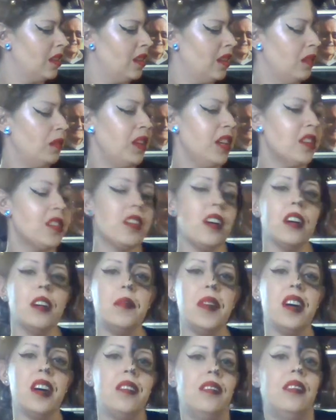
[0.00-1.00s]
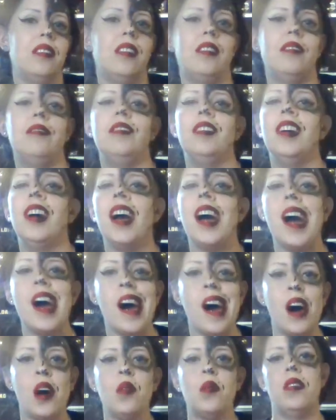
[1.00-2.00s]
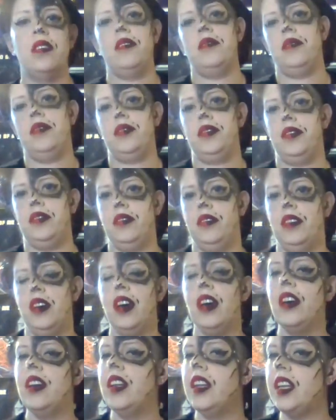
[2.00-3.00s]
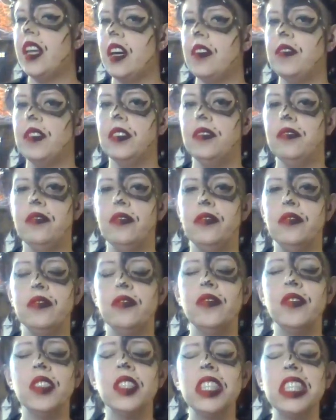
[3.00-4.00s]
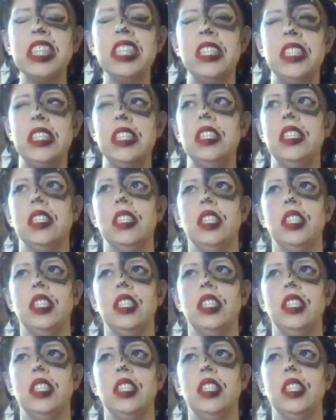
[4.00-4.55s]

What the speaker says: we could talk about for hours and never fully